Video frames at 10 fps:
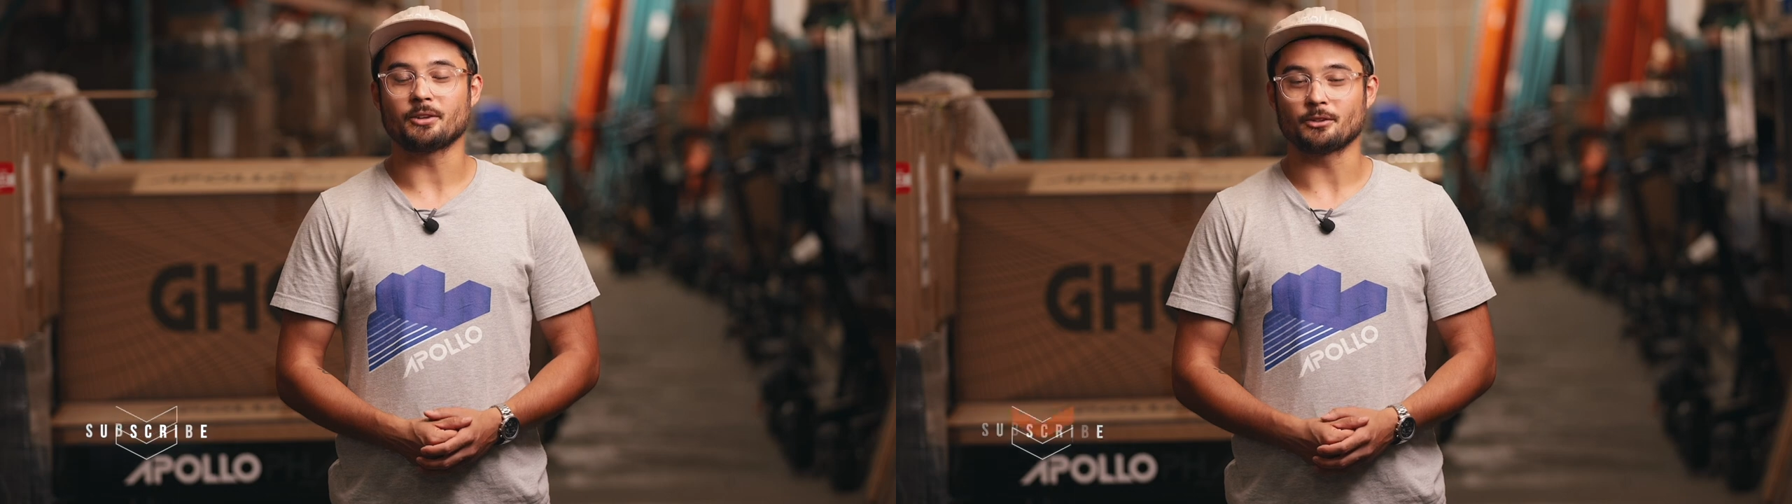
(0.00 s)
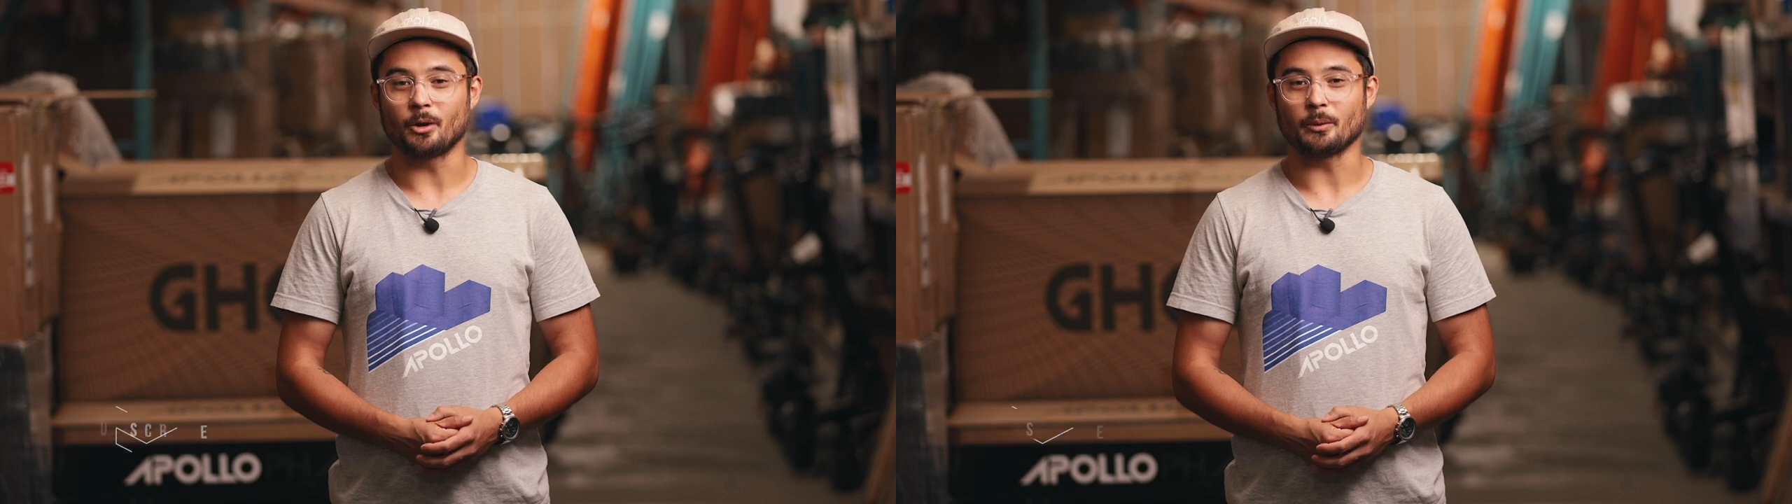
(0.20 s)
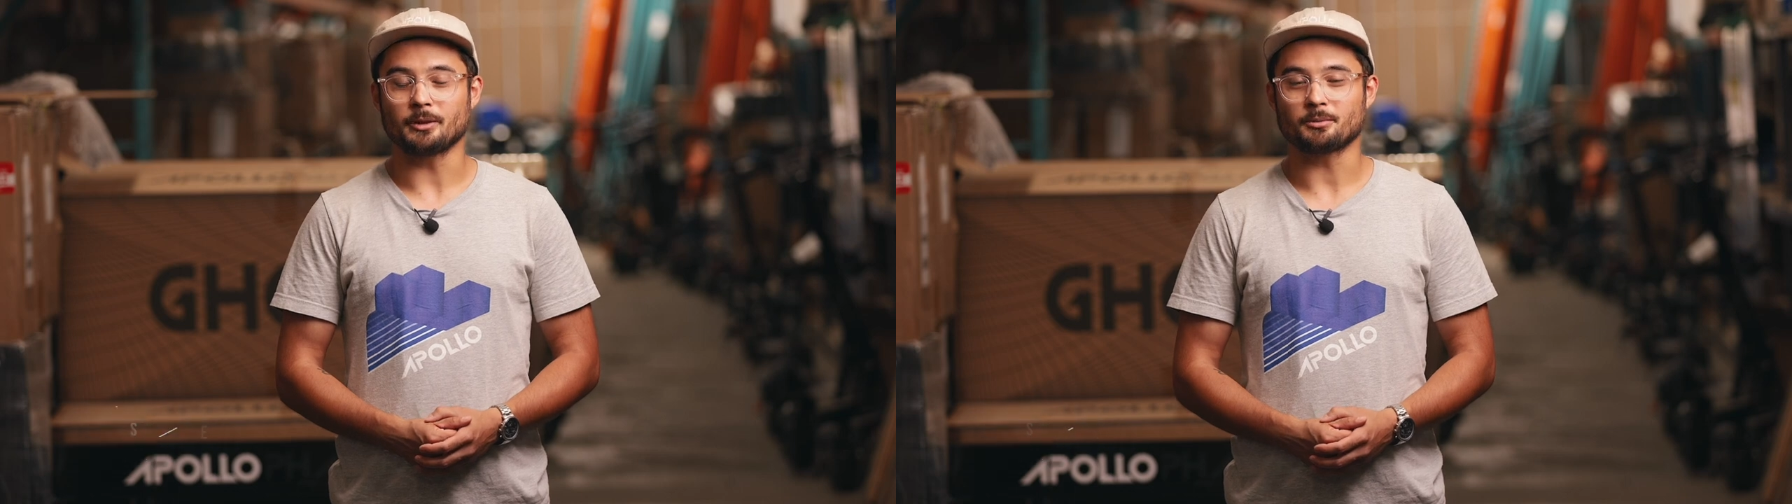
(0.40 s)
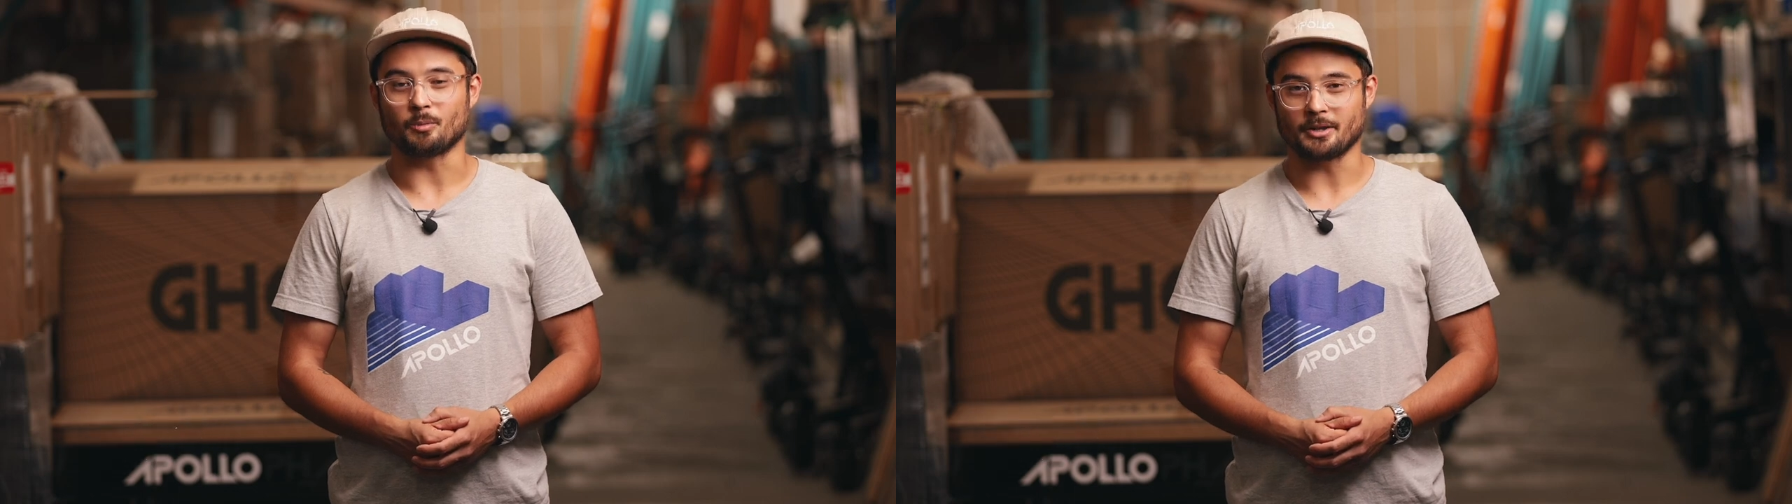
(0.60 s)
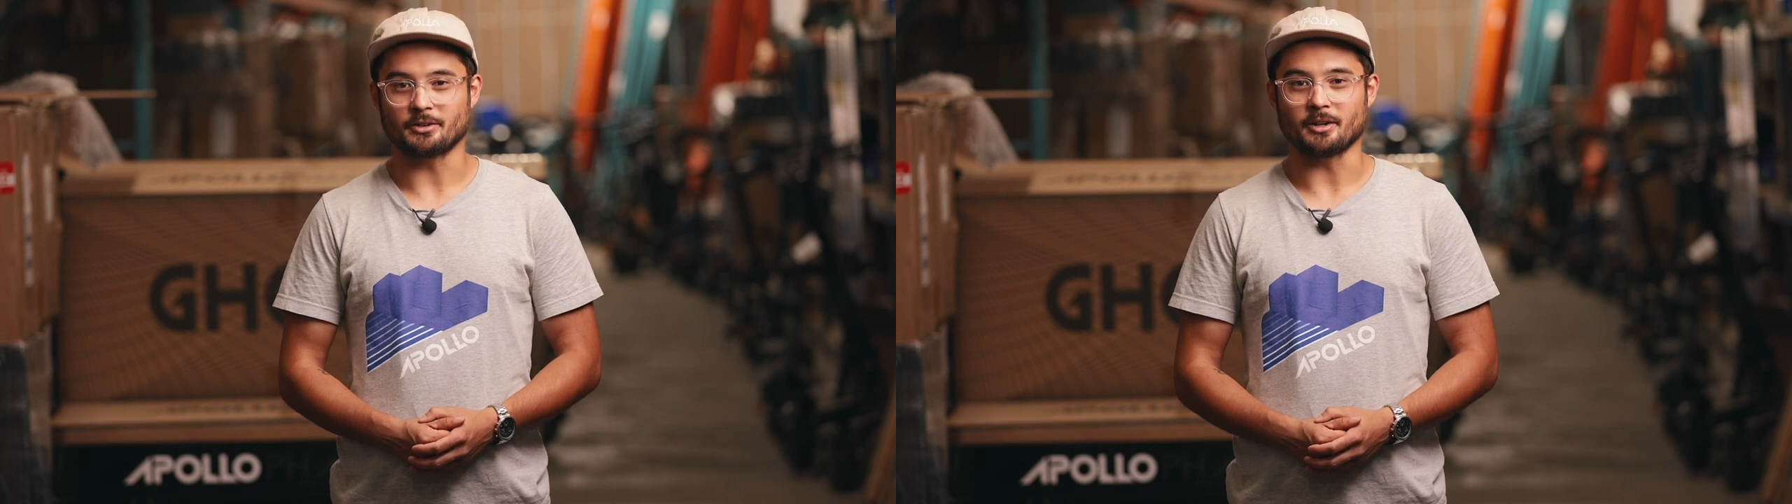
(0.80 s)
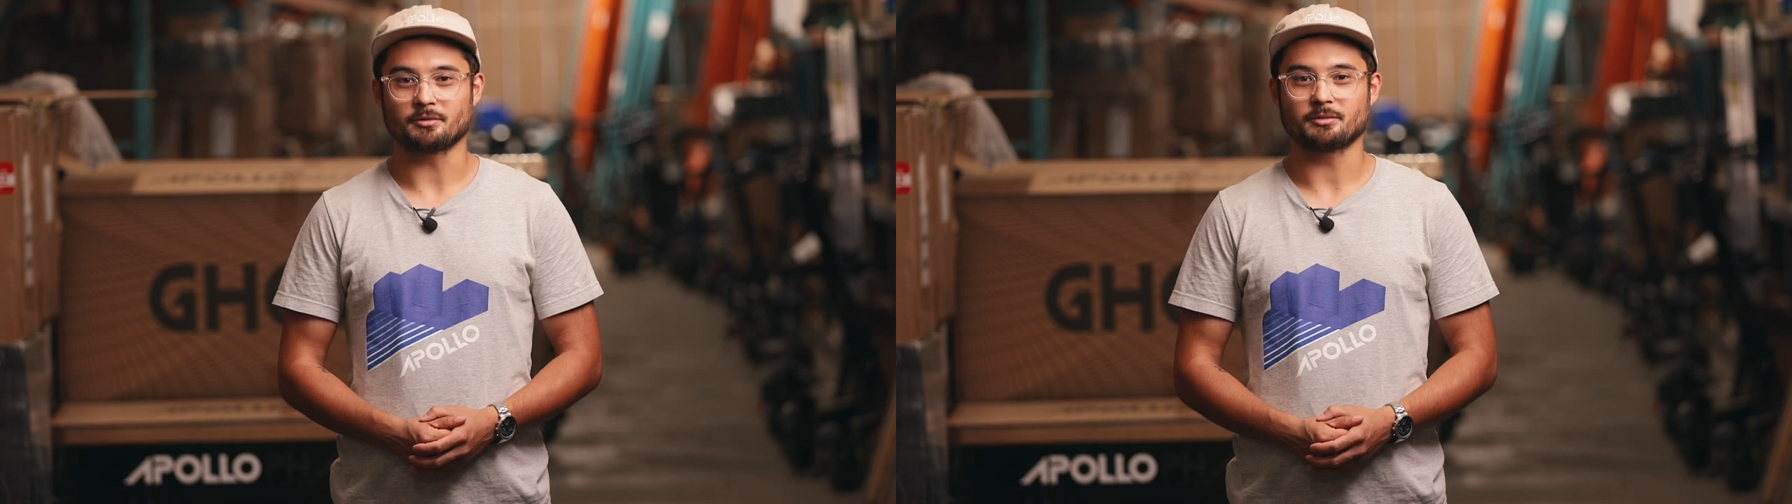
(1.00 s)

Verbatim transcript: and as always, ride safe.